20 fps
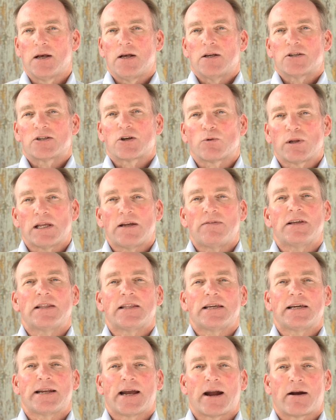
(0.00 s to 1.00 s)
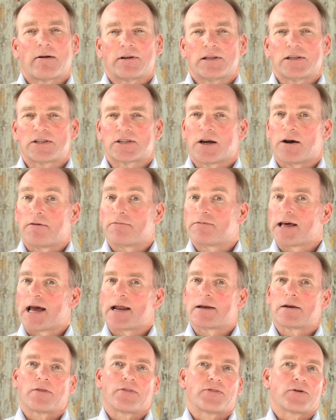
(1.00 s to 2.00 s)
So leaving the inheritance of
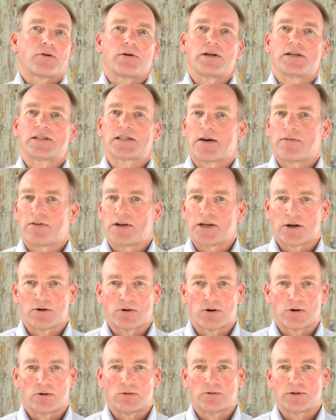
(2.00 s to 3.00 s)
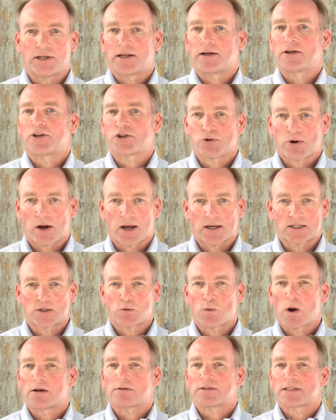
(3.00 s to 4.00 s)
that 37-year-old in a
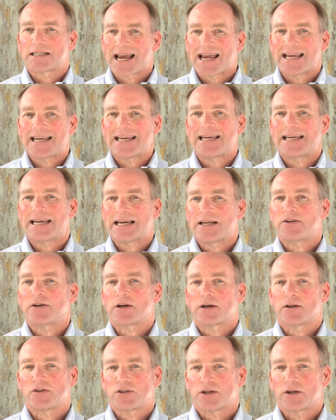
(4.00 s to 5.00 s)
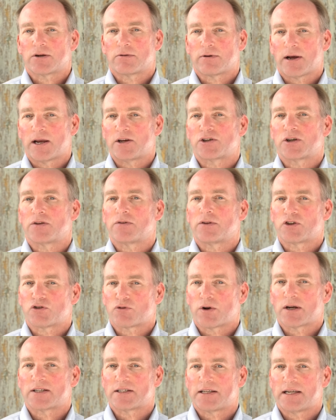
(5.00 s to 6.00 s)
trust while taking into consideration the
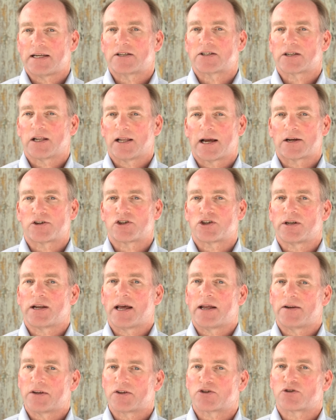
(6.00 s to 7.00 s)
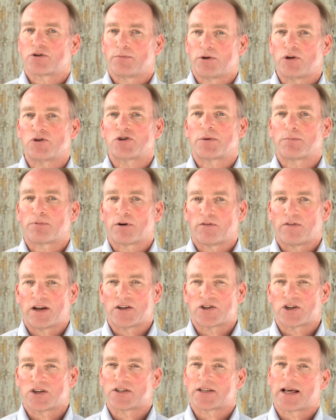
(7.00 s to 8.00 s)
trustee selection and distribution
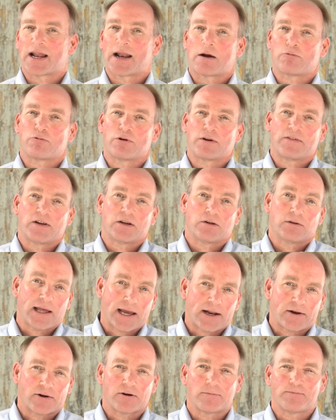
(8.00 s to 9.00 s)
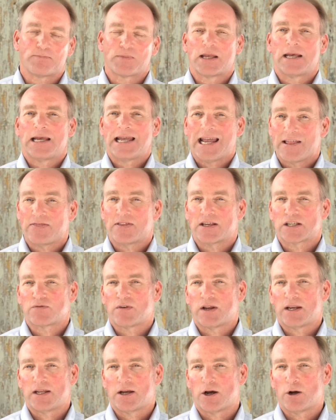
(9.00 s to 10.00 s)
provisions that I reveal later in this
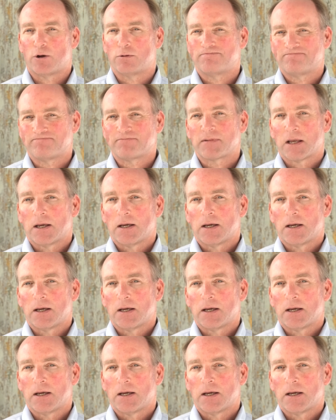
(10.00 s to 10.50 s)
video